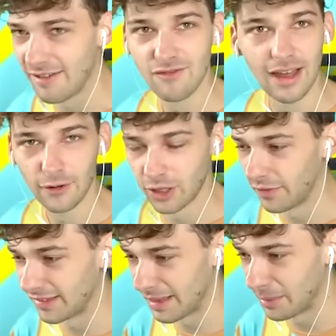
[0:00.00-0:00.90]
I've never
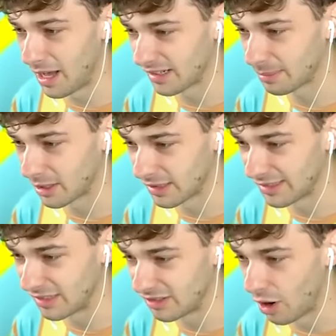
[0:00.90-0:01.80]
done this on Bloxburg.
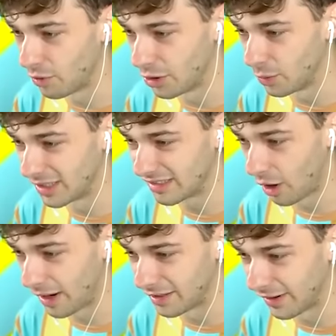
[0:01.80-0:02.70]
This is so new and
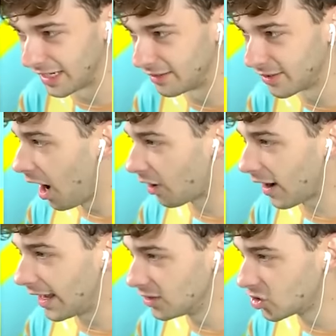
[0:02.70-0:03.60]
so innovative. All
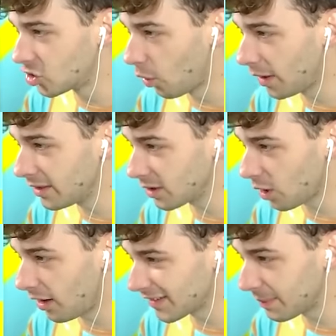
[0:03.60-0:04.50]
right, joined.
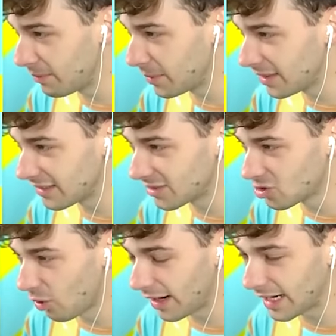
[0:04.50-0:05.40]
Lost baby Billy is
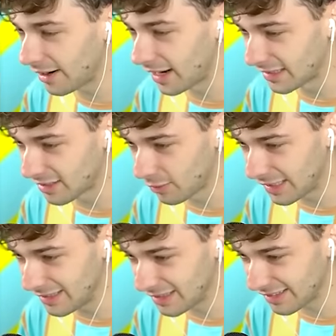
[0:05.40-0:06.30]
joined. All right, so
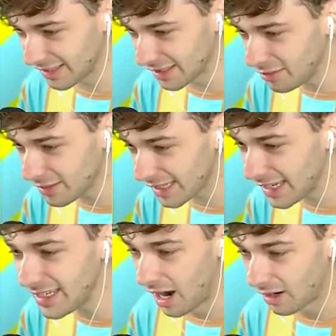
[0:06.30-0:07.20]
he's just a little
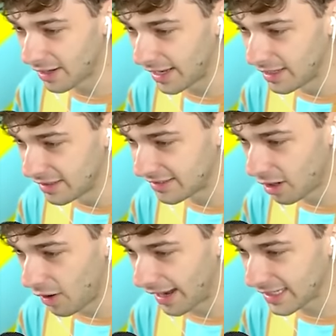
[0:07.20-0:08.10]
kid. All right,
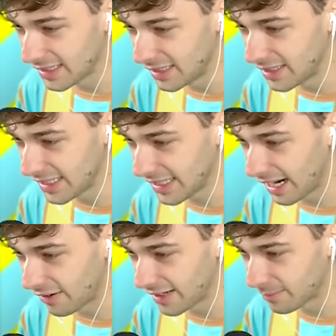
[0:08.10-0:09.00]
so I could literally
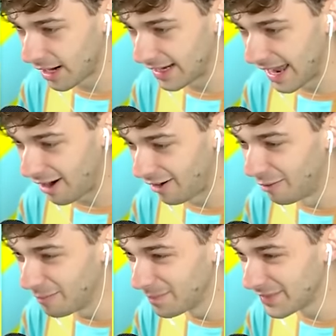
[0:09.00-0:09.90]
carry him right now.
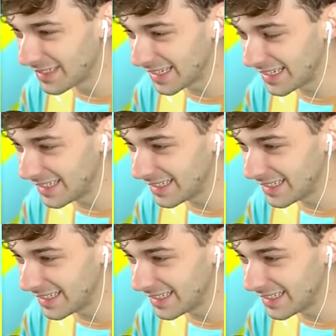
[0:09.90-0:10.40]
Oh, he's a